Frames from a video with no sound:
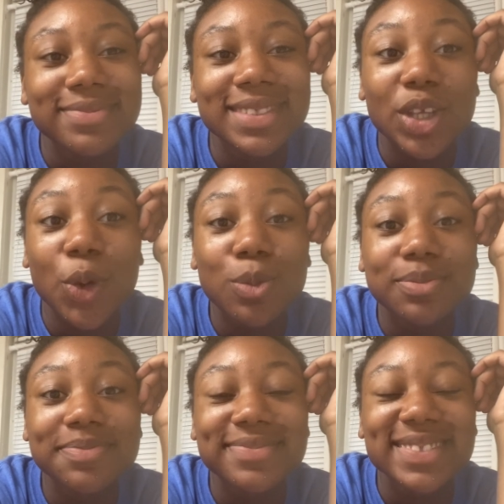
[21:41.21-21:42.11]
So
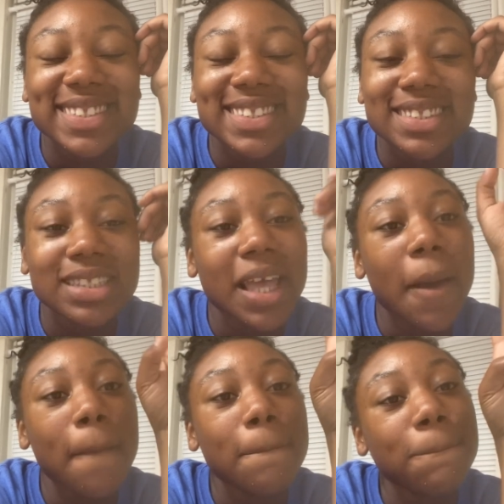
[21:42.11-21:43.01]
yeah,
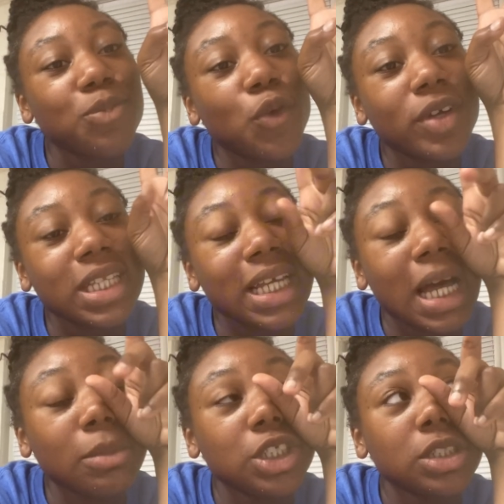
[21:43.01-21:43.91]
don't forget to like,
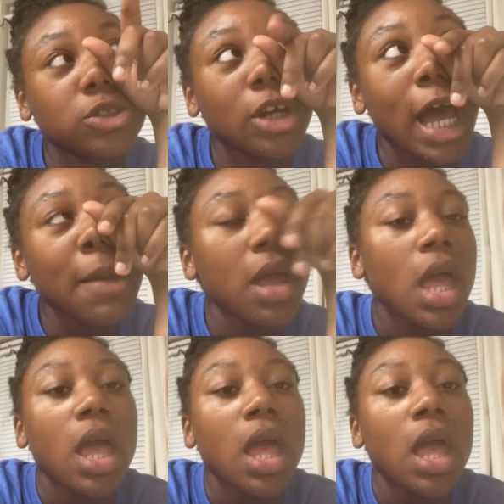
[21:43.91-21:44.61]
comment, share, and subscribe.